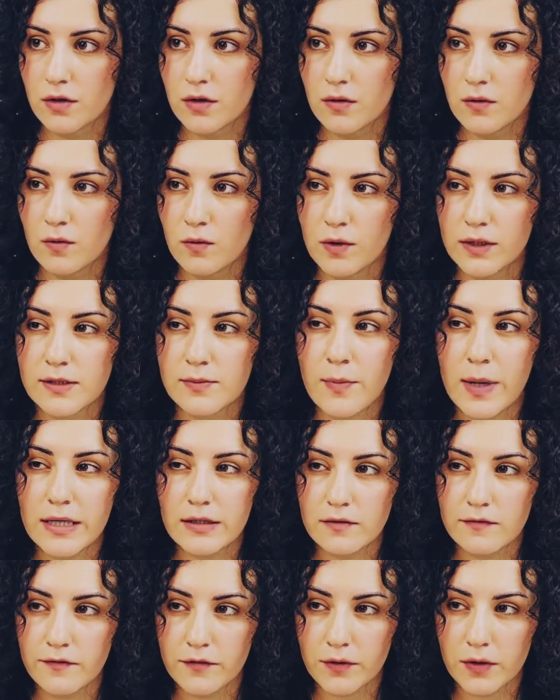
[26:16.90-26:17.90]
what's
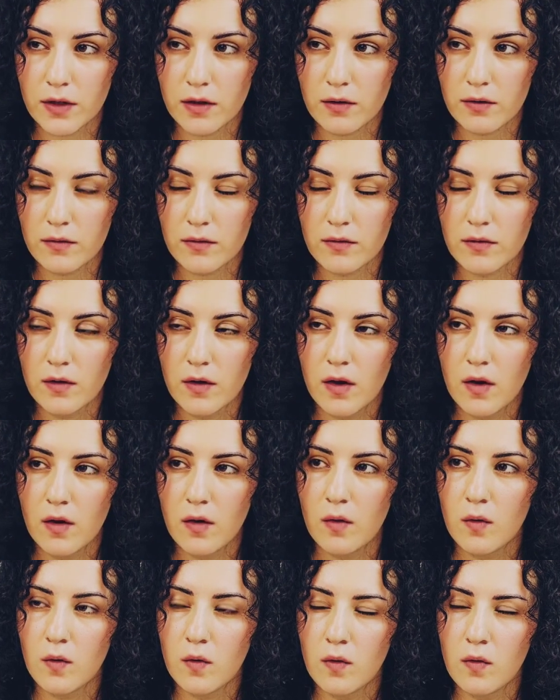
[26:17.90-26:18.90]
best for you
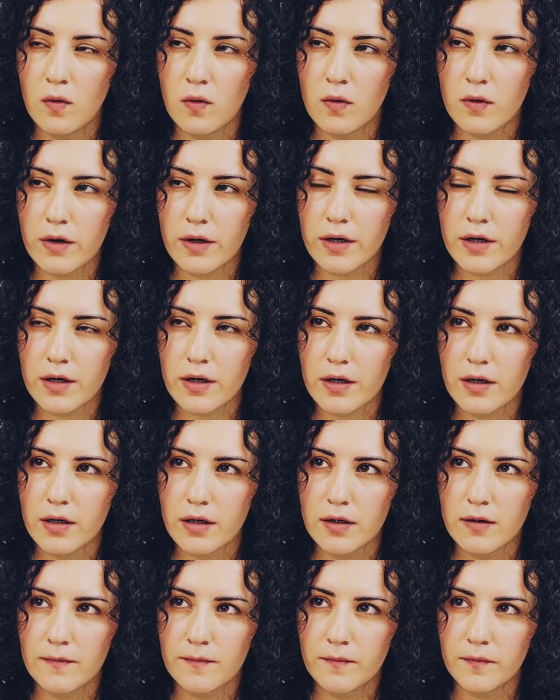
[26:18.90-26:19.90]
or
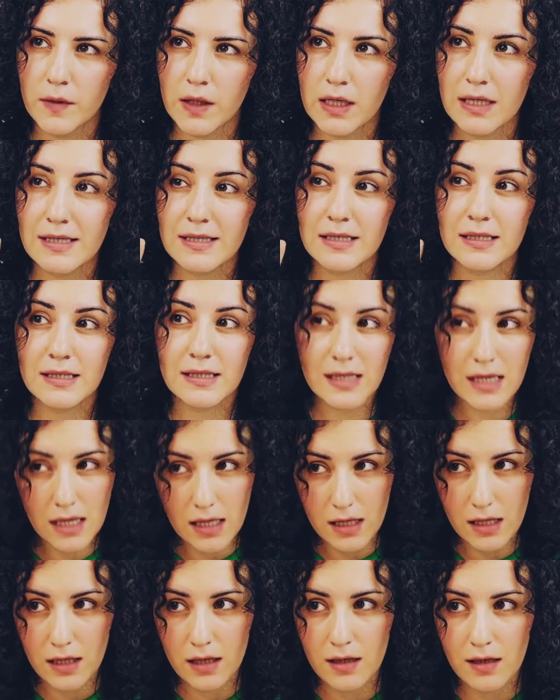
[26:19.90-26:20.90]
can
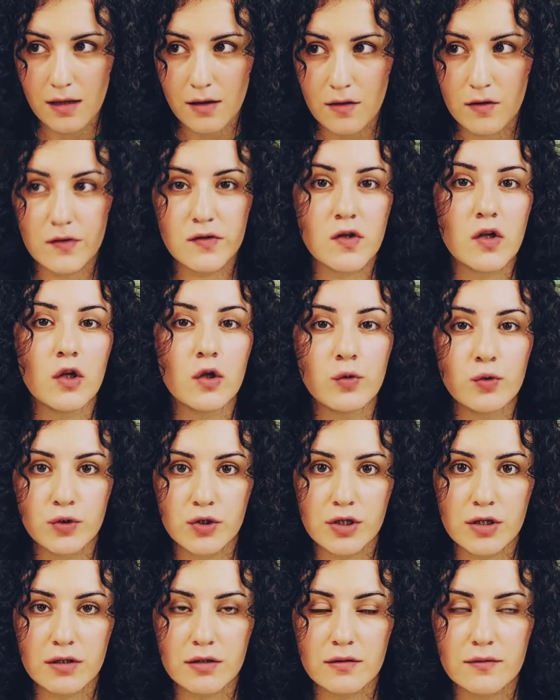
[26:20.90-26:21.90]
see the
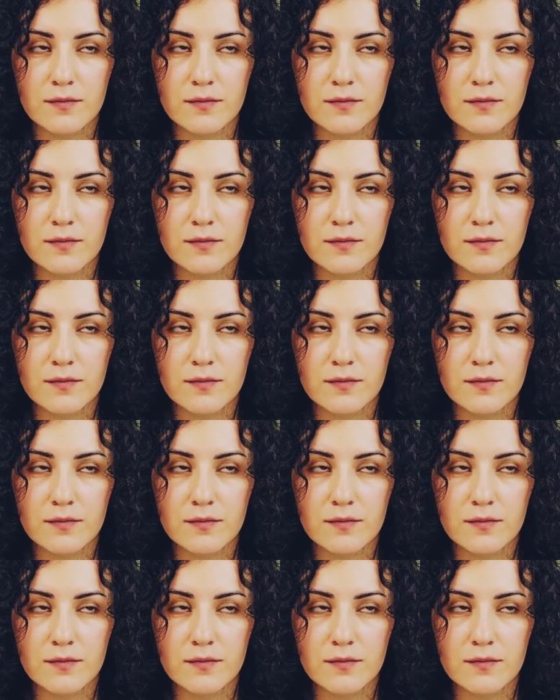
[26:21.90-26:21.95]
solution,